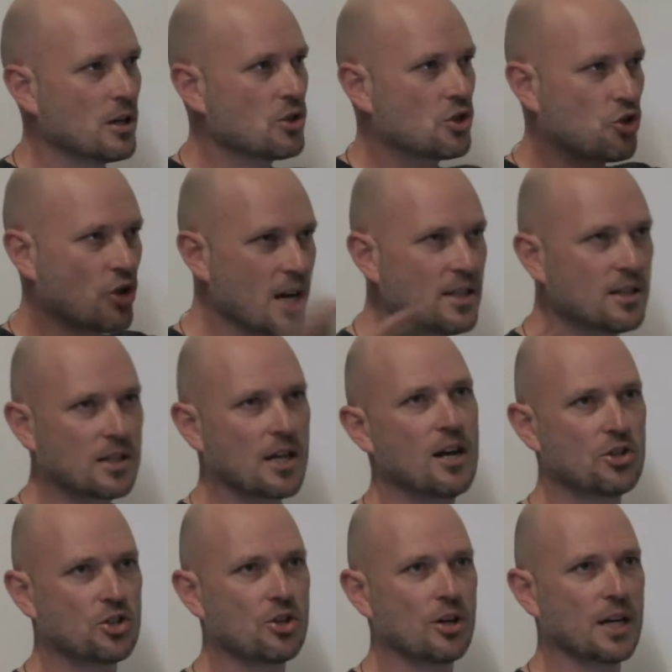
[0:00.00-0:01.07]

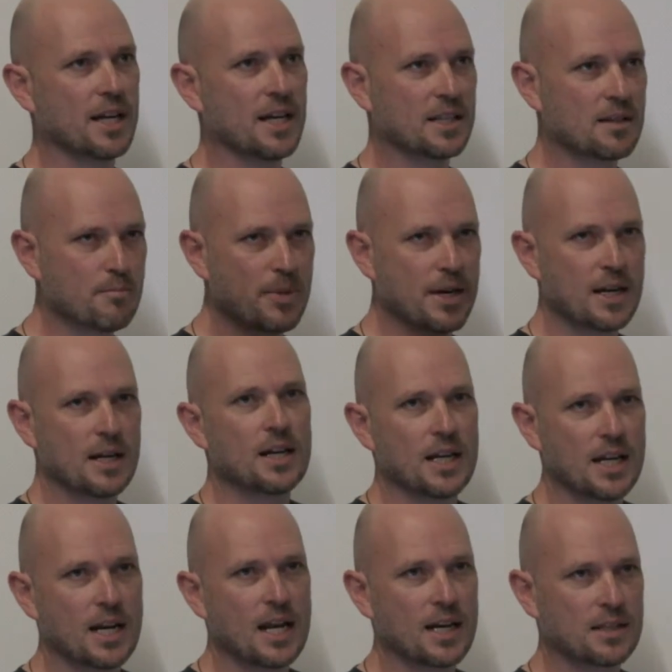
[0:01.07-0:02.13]
transculturally, is embedded
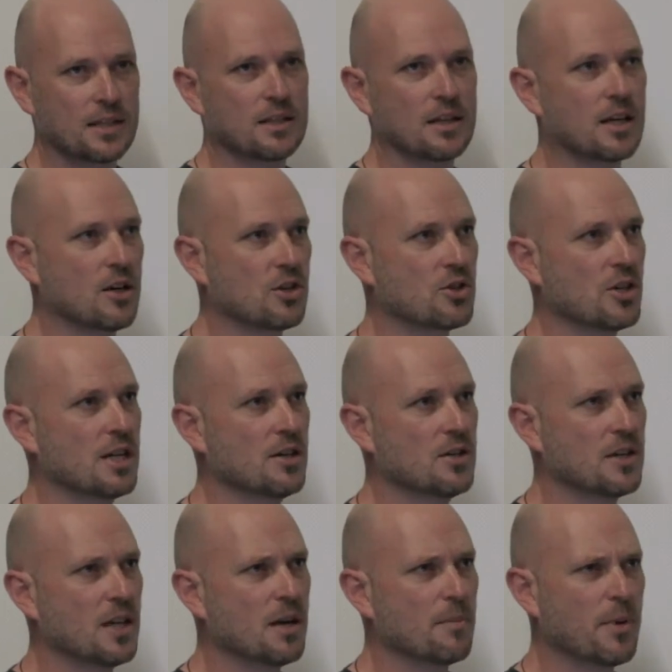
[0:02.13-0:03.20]
in us culturally in New
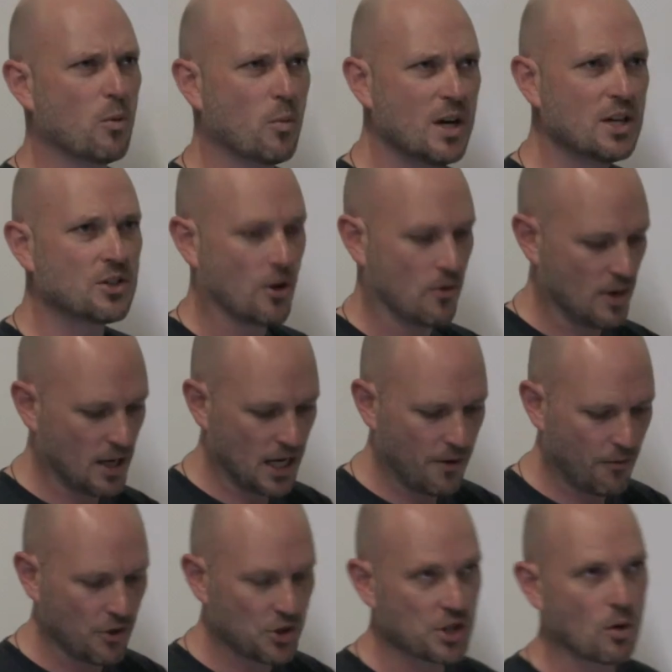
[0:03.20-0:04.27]
Zealand, but we don't
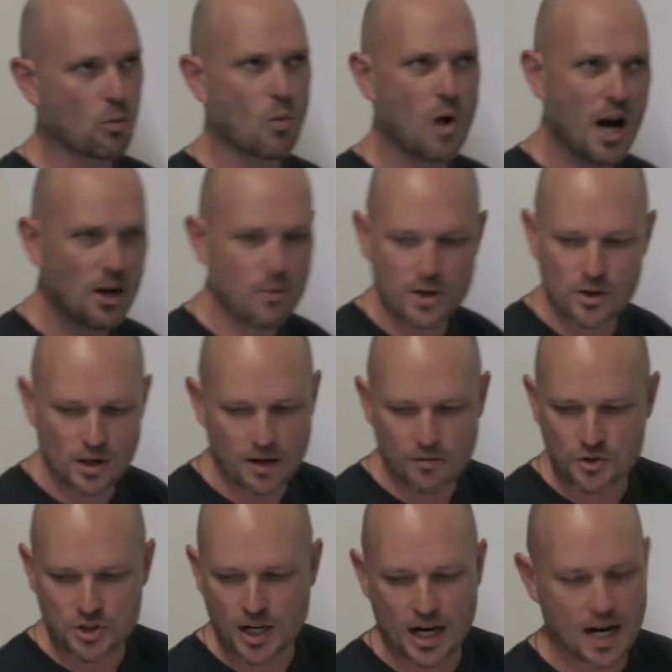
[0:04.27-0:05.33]
leverage it. Why do we not
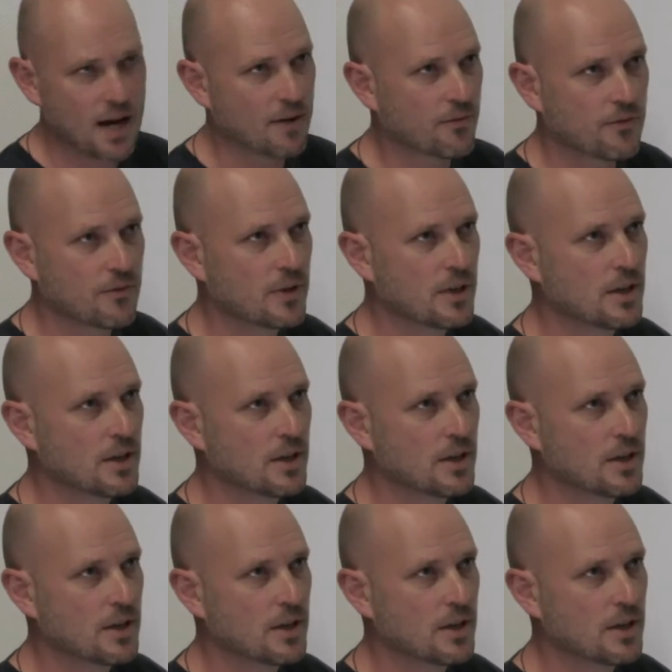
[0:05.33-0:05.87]
leverage it enough?